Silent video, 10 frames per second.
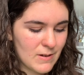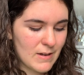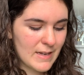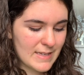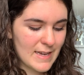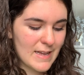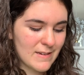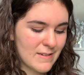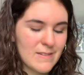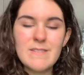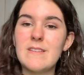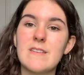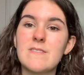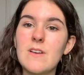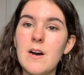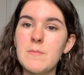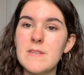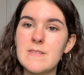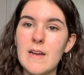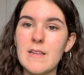again, this psalm
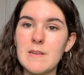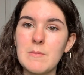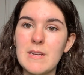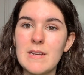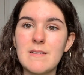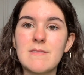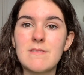is telling me